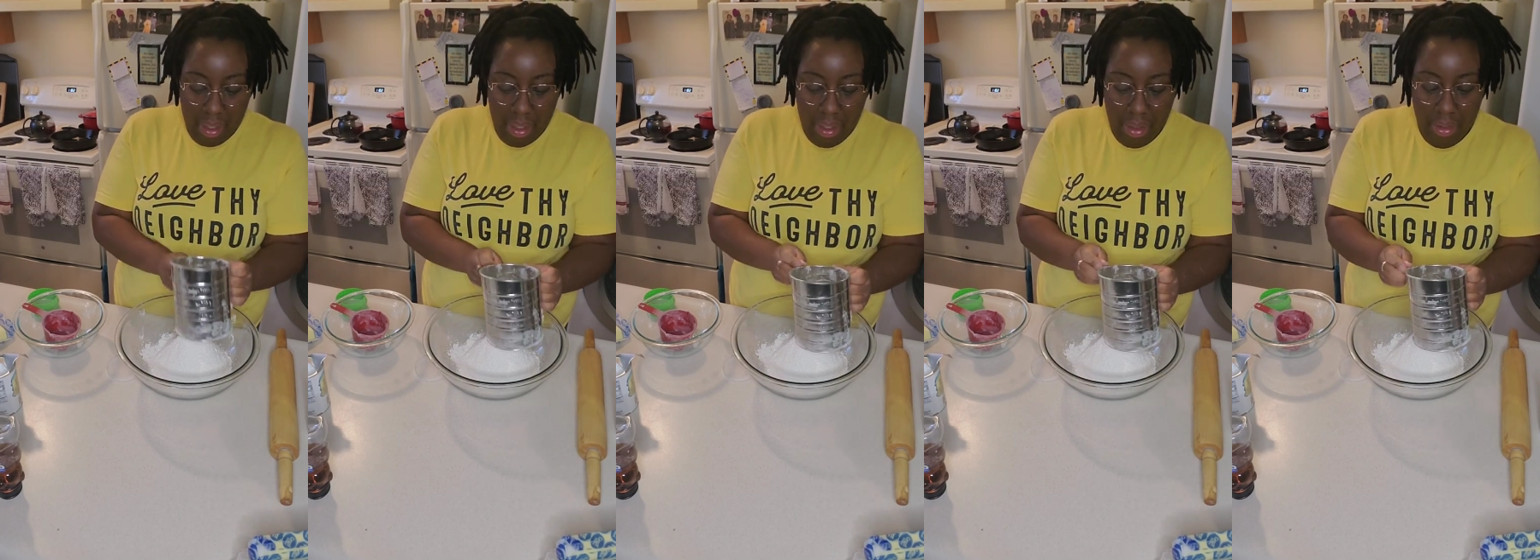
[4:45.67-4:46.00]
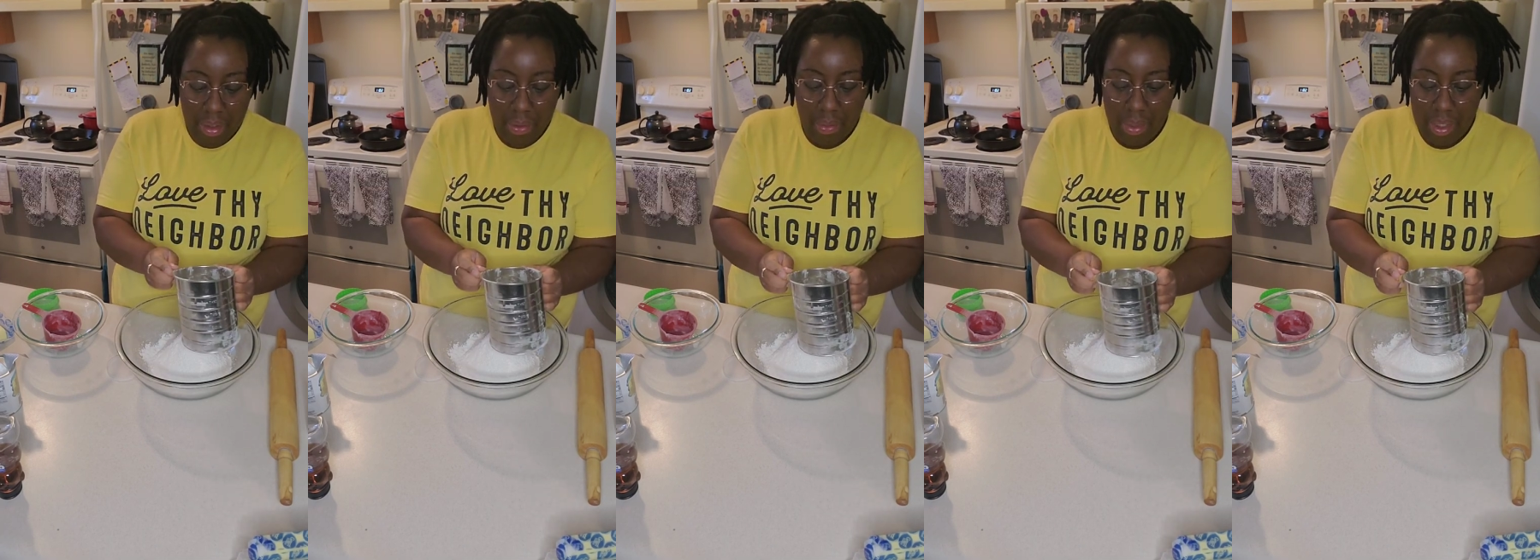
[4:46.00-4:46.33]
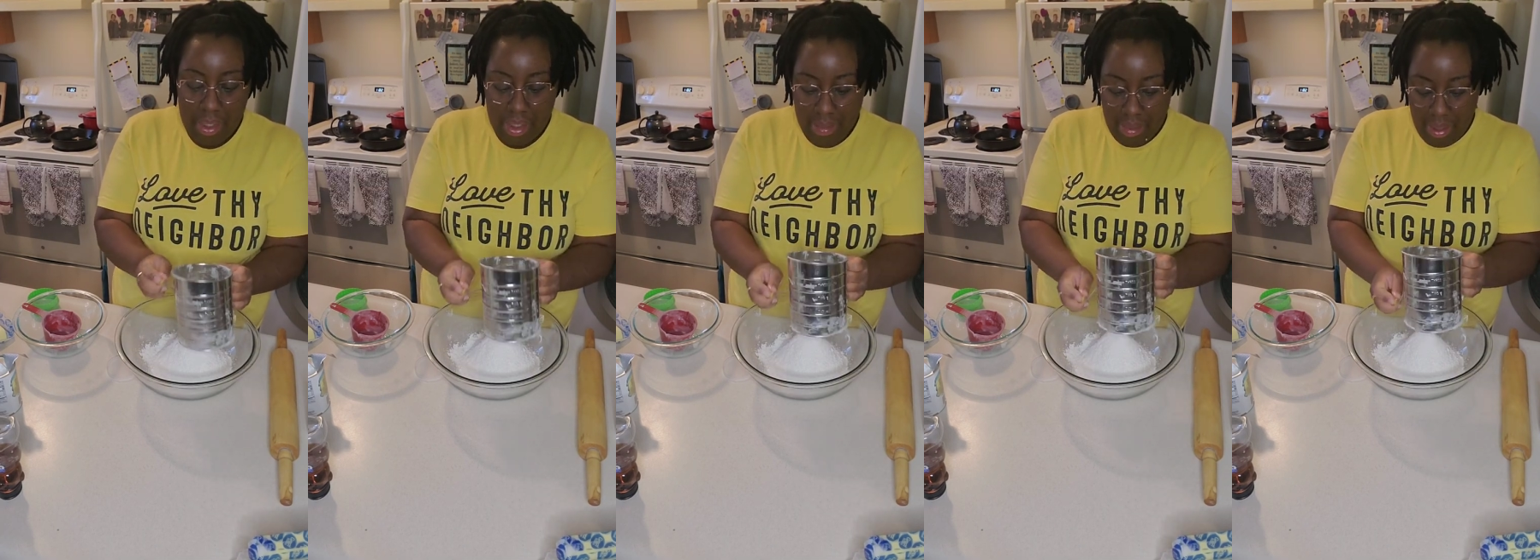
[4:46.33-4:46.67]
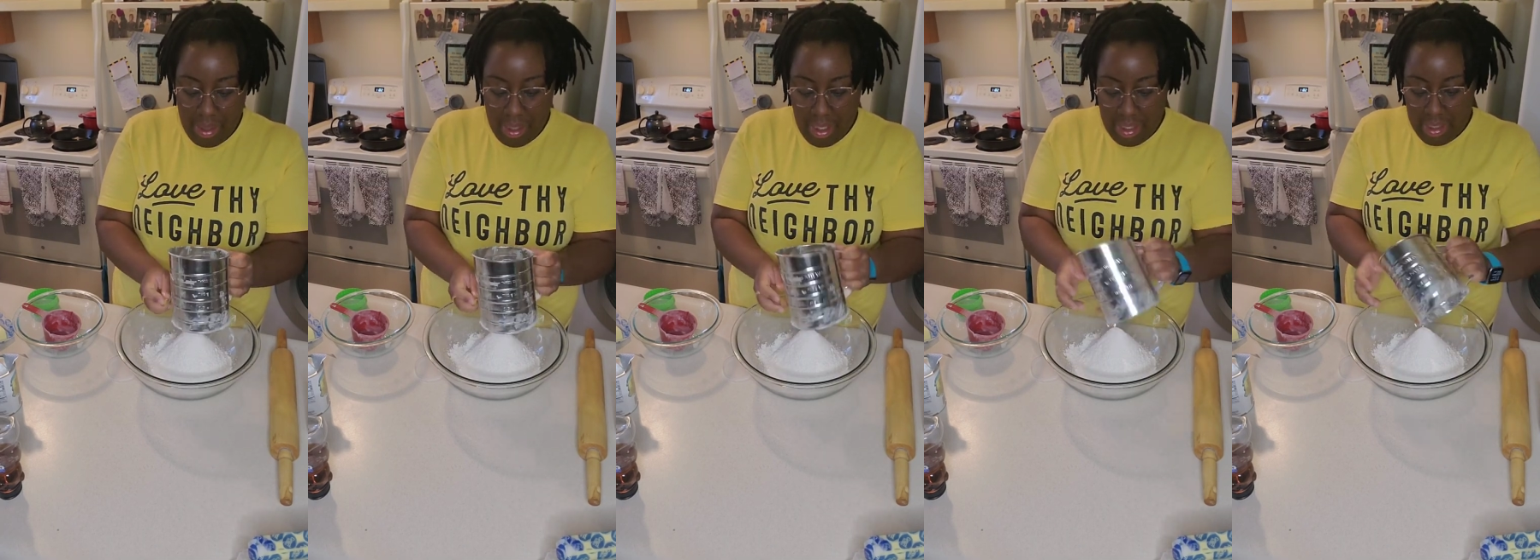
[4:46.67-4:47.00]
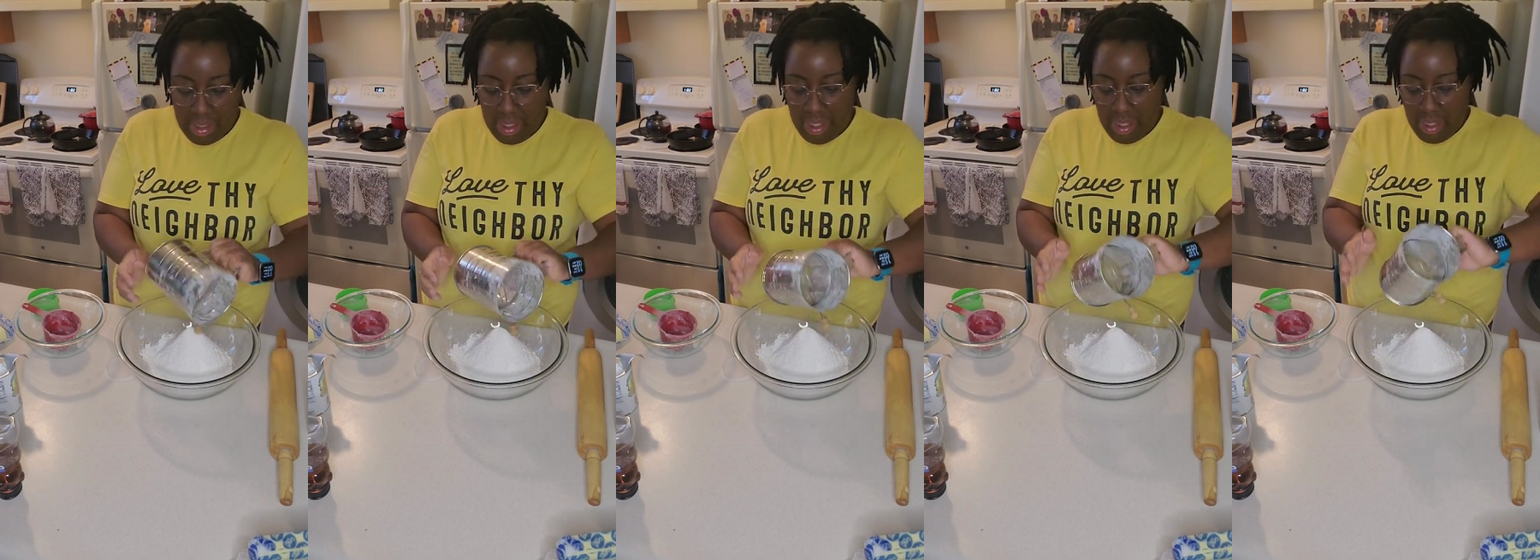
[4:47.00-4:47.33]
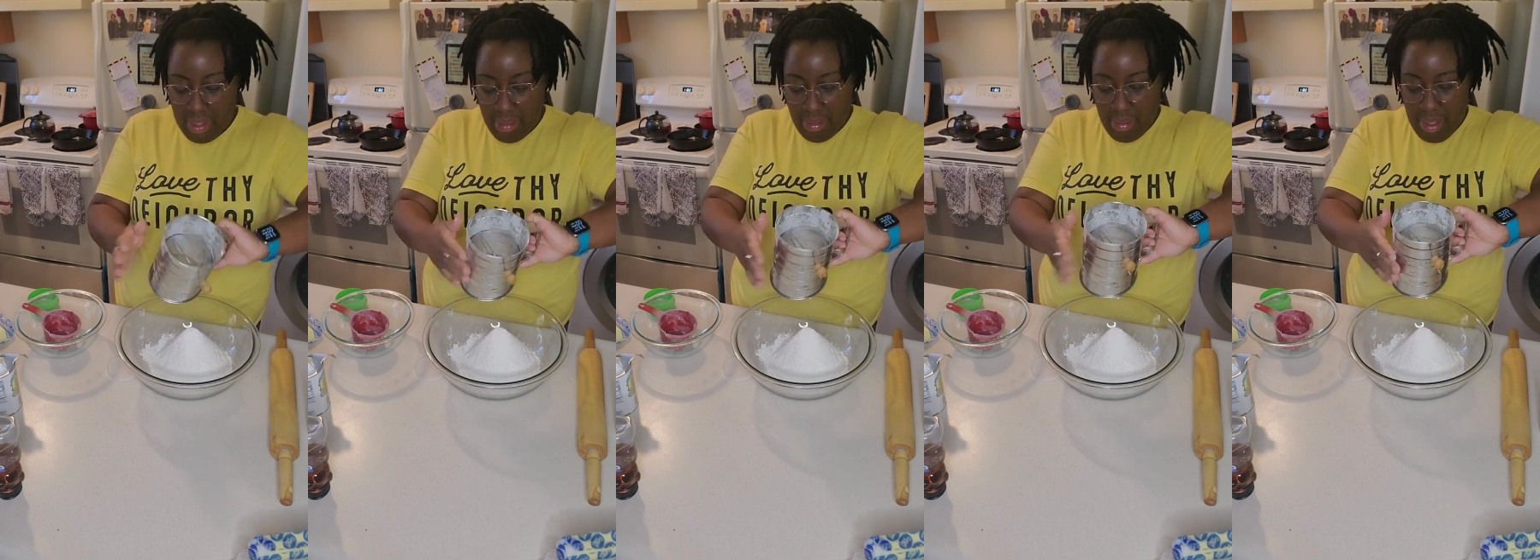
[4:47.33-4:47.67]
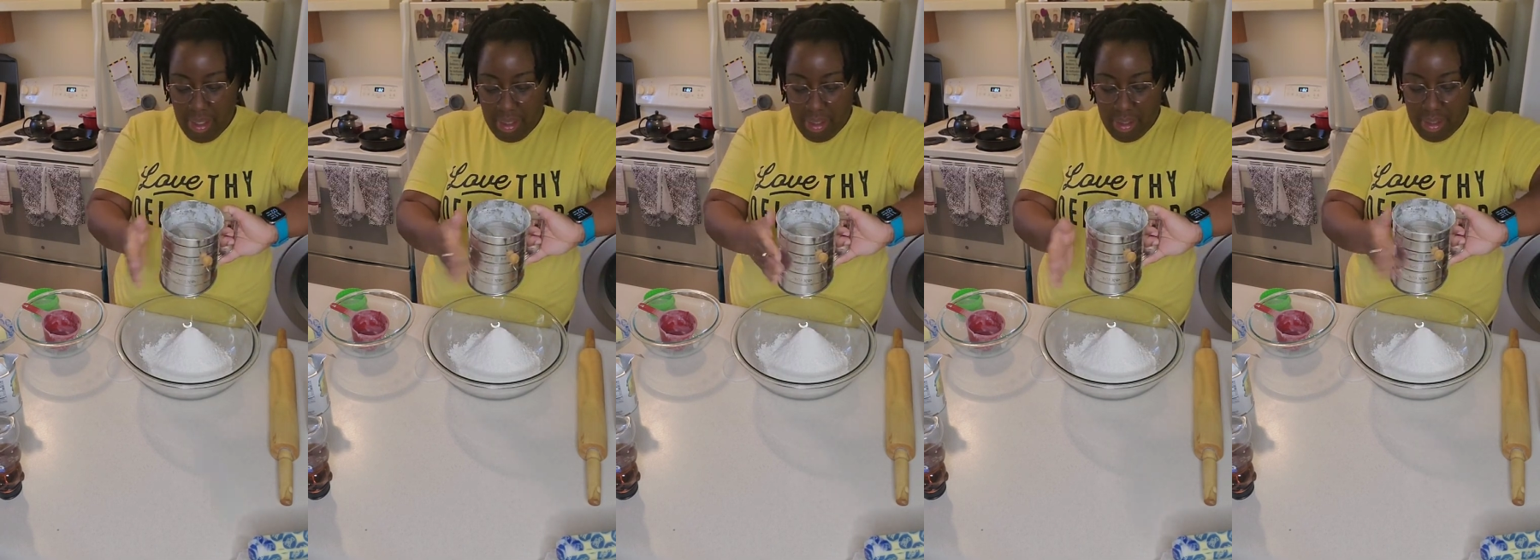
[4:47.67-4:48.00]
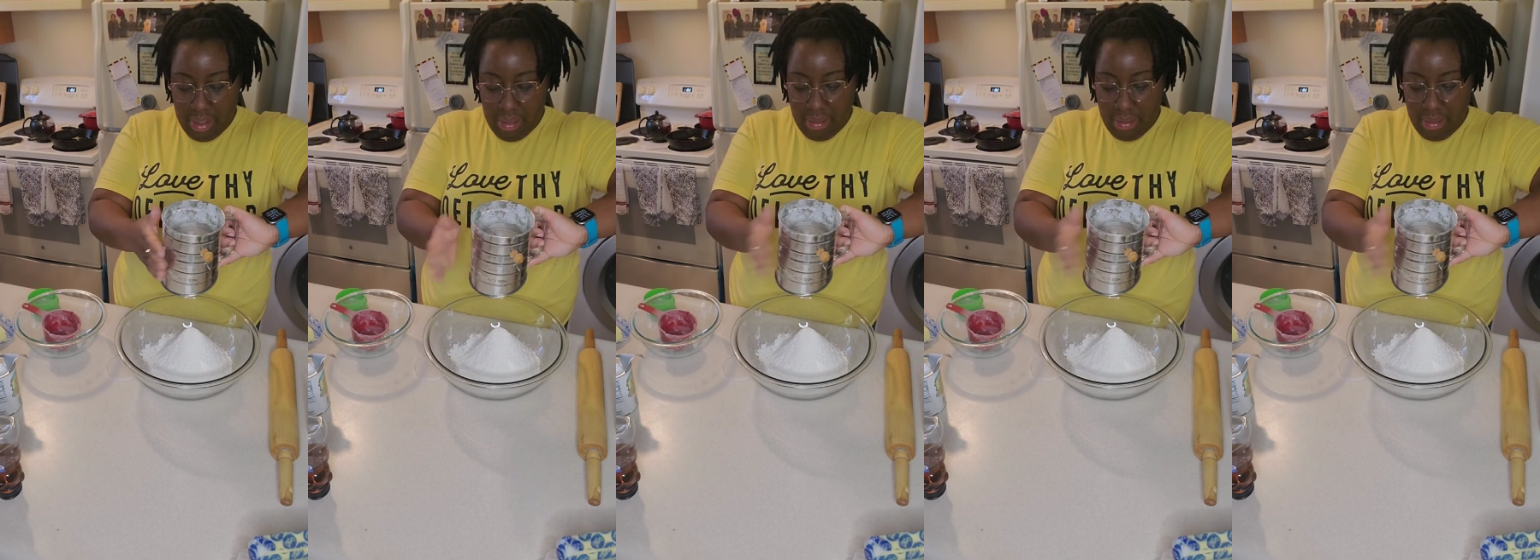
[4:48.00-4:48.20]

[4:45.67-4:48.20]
You just want it to be nice and mixed.